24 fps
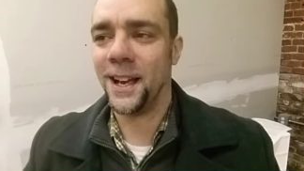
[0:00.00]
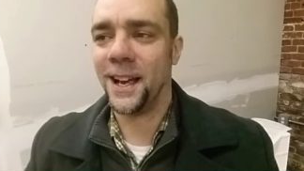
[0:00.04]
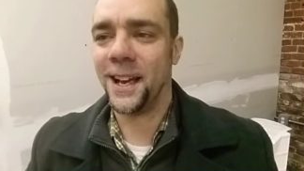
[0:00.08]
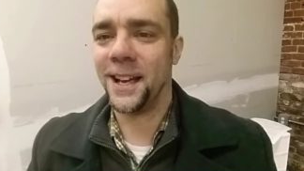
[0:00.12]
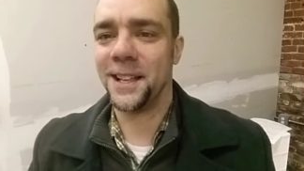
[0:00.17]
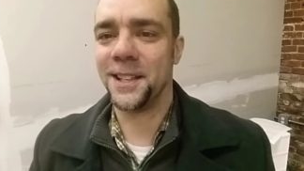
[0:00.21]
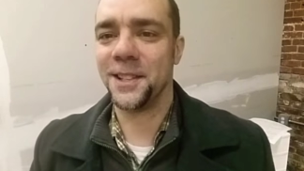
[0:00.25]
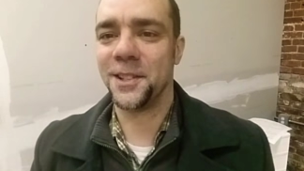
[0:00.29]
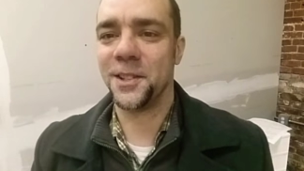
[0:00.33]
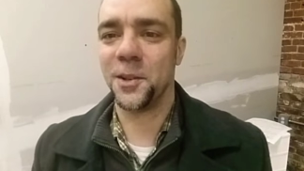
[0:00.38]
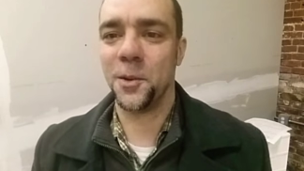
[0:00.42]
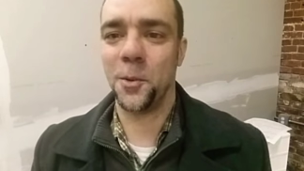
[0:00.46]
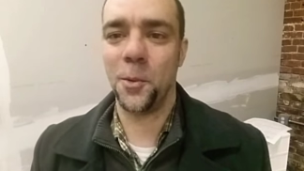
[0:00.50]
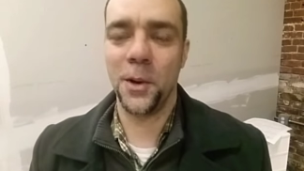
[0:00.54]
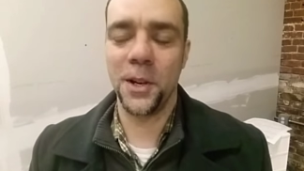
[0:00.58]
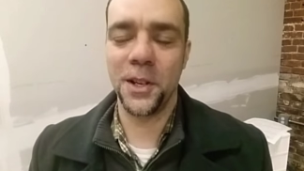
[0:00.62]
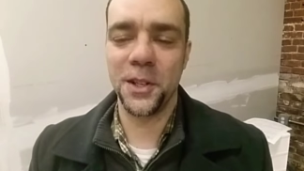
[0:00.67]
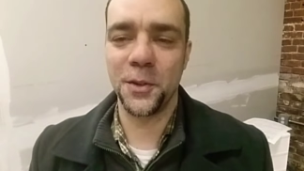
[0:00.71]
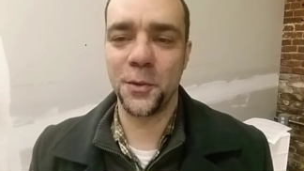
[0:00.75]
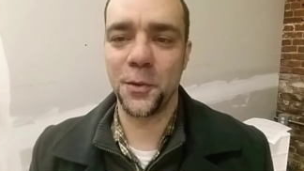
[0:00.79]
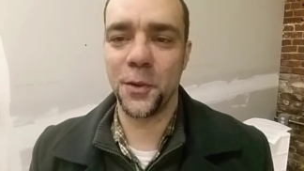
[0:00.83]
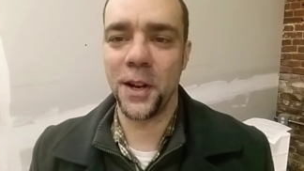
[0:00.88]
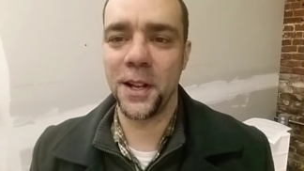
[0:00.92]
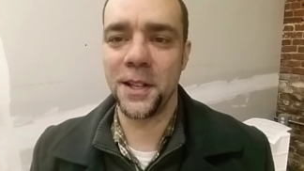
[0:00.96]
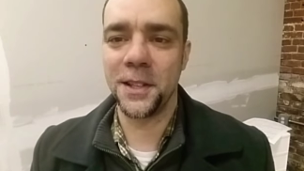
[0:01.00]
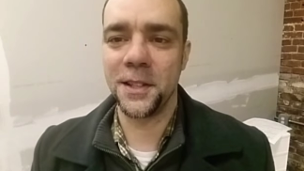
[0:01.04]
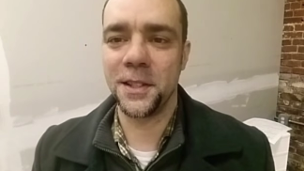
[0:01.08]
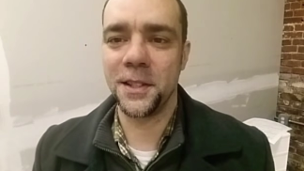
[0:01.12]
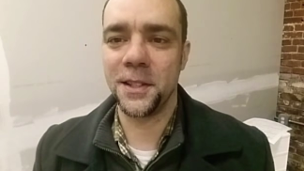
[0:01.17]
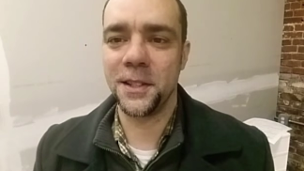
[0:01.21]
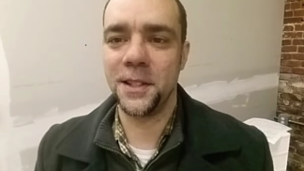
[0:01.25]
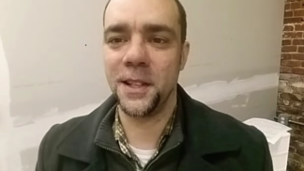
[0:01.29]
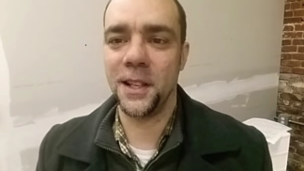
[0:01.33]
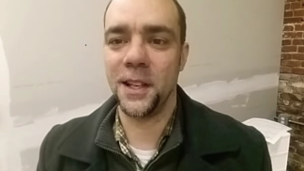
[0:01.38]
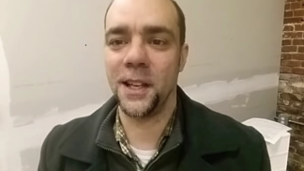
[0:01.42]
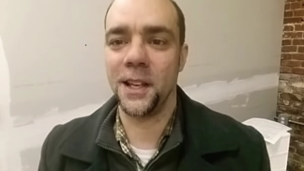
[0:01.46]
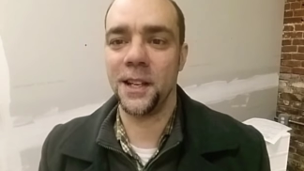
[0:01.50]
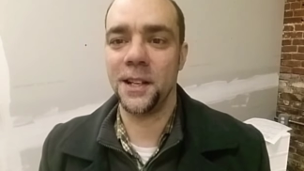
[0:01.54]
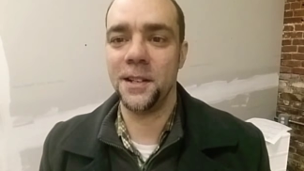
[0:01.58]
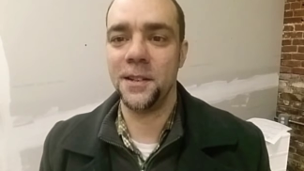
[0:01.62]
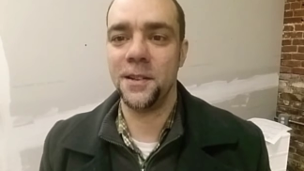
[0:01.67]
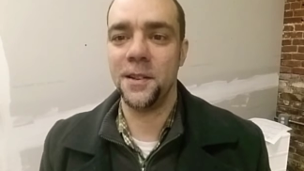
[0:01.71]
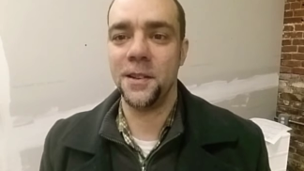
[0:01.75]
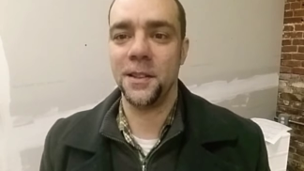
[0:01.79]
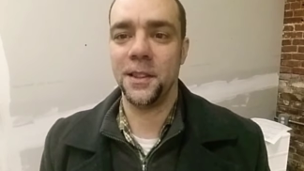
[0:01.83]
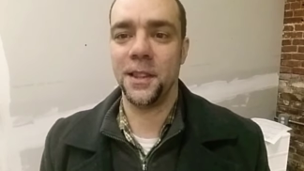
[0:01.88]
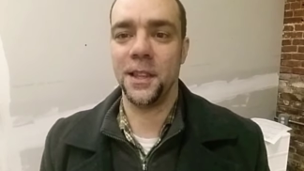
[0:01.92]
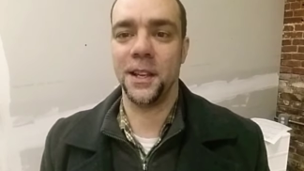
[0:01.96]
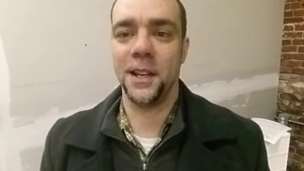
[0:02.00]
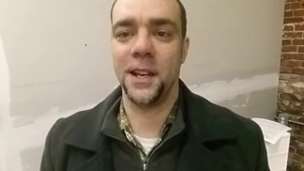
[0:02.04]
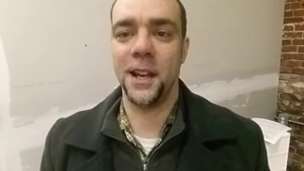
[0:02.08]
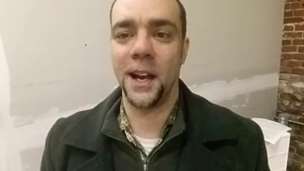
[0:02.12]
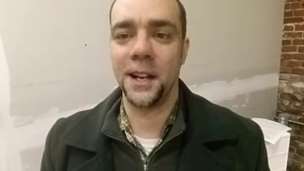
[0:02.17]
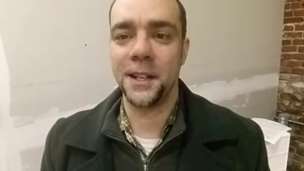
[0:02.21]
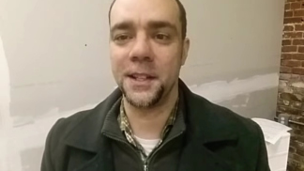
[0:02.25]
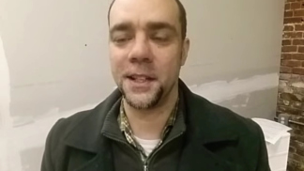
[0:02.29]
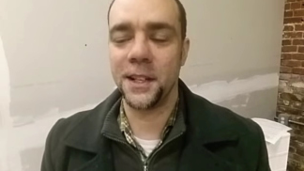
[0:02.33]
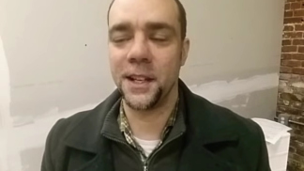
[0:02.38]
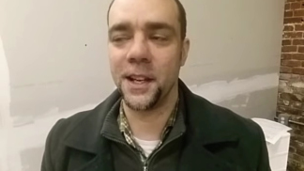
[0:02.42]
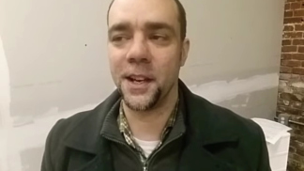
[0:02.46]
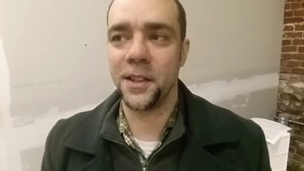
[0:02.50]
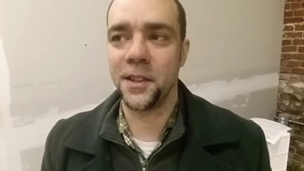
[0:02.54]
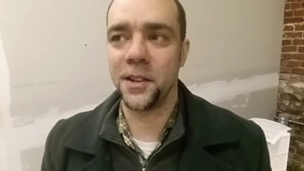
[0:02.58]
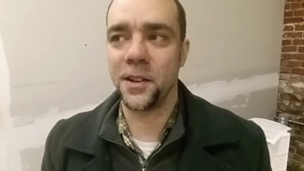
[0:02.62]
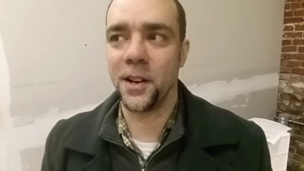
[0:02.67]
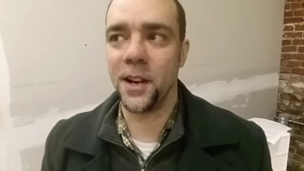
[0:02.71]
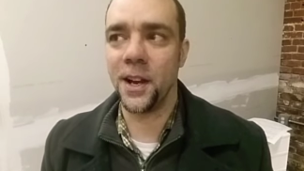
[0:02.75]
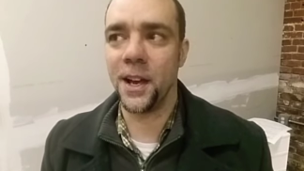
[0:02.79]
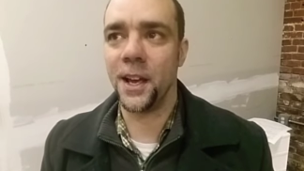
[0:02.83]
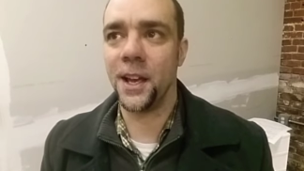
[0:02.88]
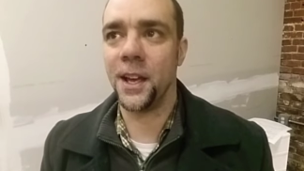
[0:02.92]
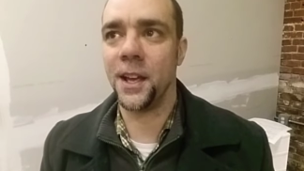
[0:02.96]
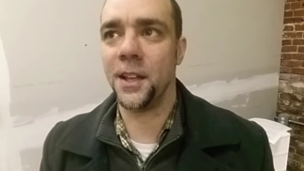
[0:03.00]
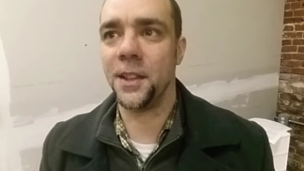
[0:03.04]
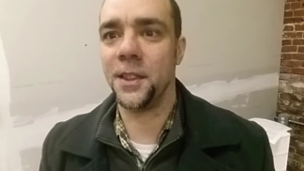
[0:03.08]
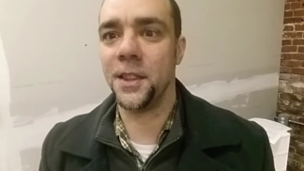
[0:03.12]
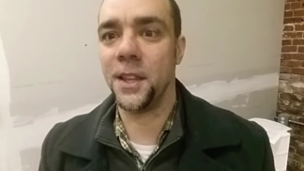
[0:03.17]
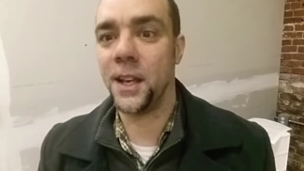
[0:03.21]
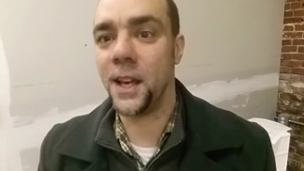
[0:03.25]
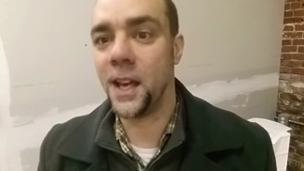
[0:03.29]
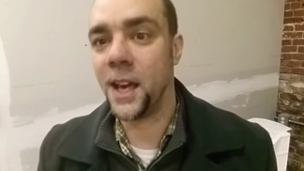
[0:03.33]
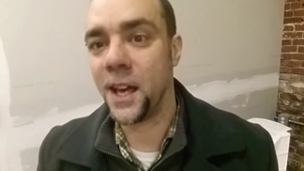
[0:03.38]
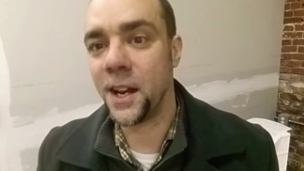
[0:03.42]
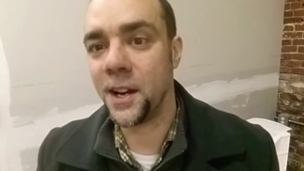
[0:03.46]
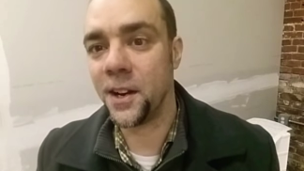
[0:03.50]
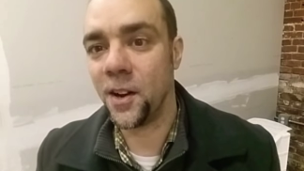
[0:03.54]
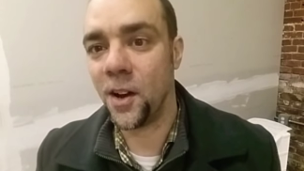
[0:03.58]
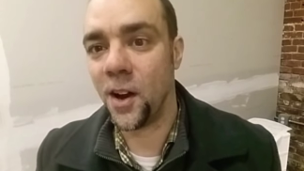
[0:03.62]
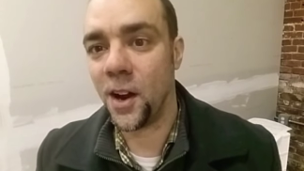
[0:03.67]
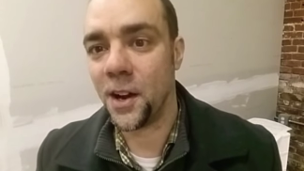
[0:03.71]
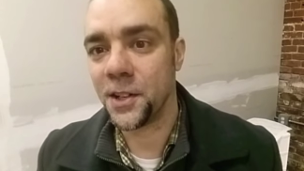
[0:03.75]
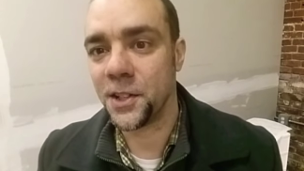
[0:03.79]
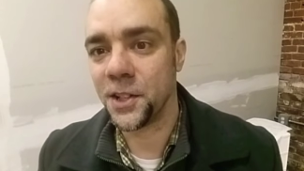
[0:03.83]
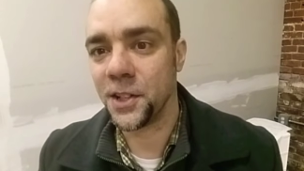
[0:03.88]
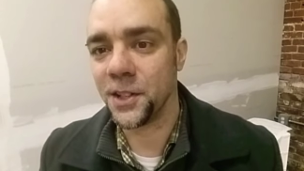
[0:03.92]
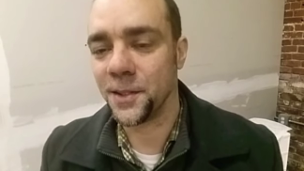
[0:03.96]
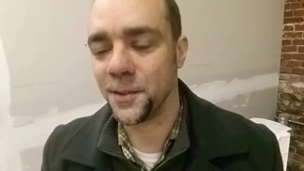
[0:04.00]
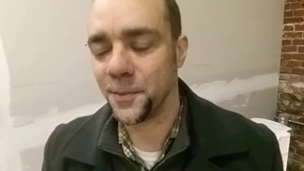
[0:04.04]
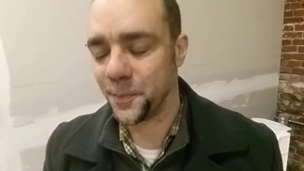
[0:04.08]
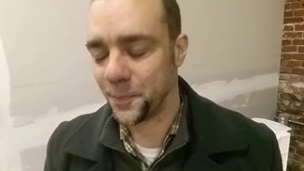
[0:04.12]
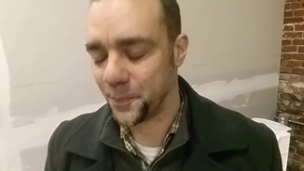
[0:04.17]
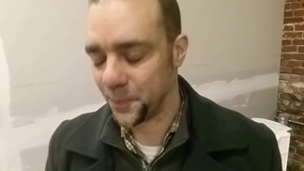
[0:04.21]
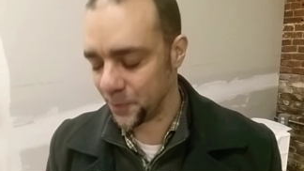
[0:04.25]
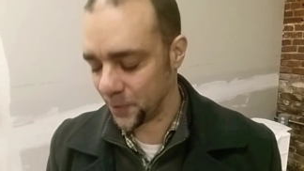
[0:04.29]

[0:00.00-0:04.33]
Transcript: And so, what his friends did, they got together and they had an auction.